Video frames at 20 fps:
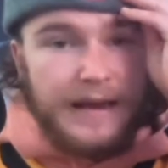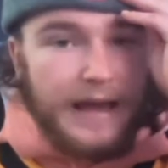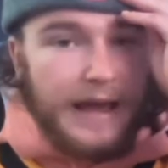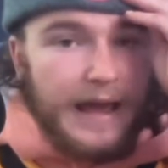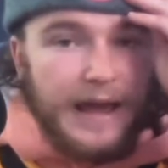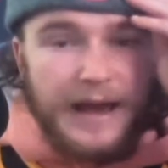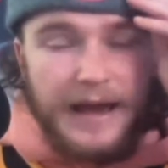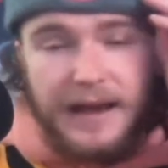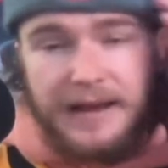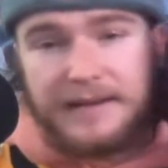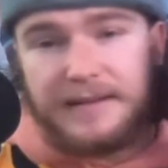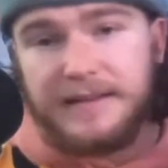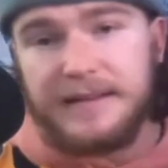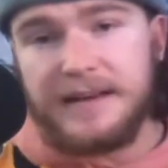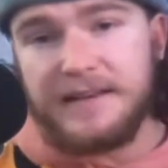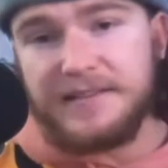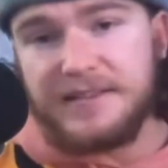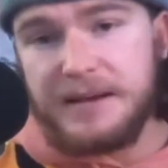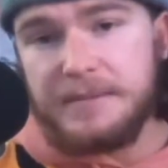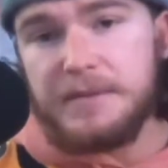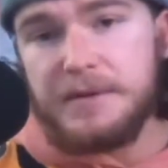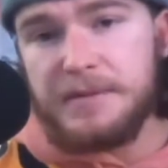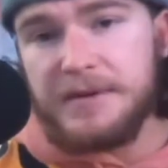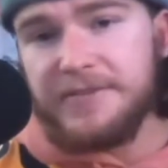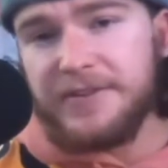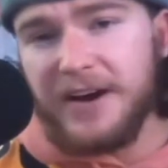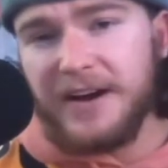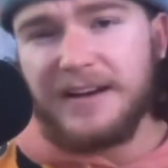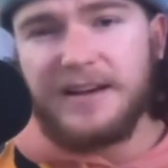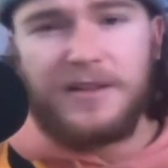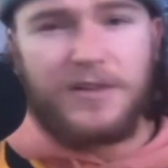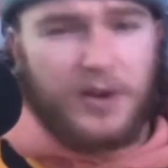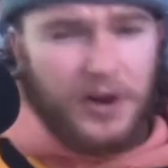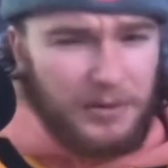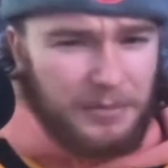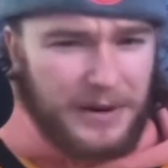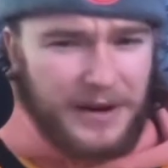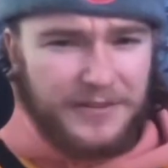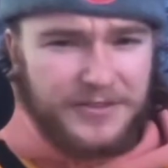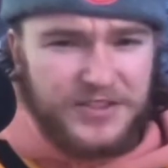And they seem to be finding a little
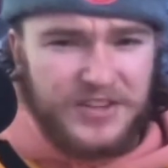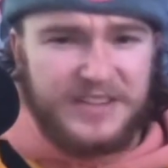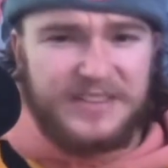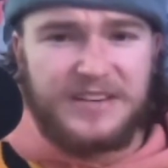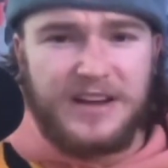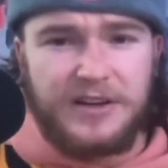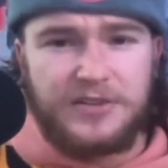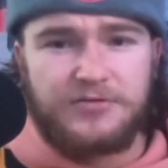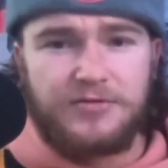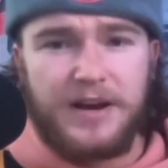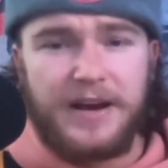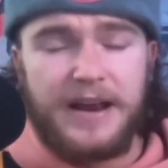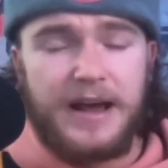bit of success right now.